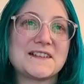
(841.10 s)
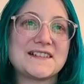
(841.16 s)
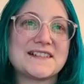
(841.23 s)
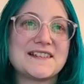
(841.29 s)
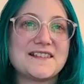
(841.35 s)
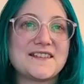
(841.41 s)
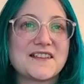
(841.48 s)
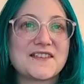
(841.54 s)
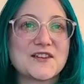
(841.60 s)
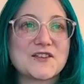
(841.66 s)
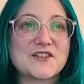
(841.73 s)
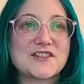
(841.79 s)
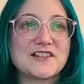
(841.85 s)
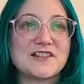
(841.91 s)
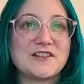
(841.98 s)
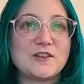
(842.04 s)
see that they're
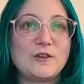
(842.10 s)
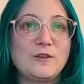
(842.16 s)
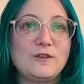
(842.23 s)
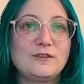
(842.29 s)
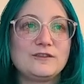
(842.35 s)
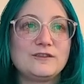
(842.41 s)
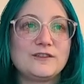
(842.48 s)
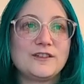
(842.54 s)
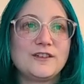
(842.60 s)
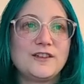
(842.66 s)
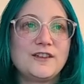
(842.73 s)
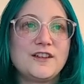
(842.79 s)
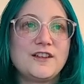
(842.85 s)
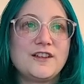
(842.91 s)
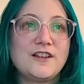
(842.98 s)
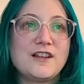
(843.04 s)
still
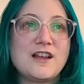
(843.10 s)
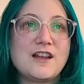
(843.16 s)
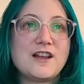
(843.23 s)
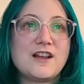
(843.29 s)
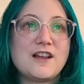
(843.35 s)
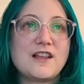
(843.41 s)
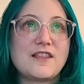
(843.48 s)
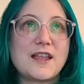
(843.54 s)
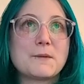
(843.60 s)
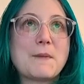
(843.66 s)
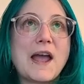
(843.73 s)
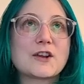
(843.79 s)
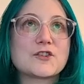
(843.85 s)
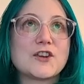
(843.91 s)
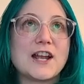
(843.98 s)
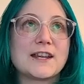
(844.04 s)
like
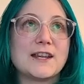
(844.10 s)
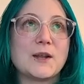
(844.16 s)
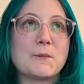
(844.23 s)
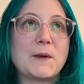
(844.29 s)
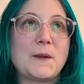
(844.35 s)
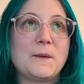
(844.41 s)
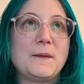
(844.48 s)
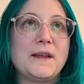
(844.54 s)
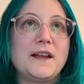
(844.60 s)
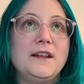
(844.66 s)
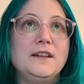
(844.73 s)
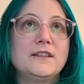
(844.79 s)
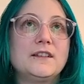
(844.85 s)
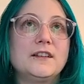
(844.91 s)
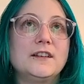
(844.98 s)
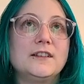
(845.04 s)
backtracking about that.
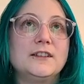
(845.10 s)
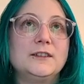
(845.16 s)
I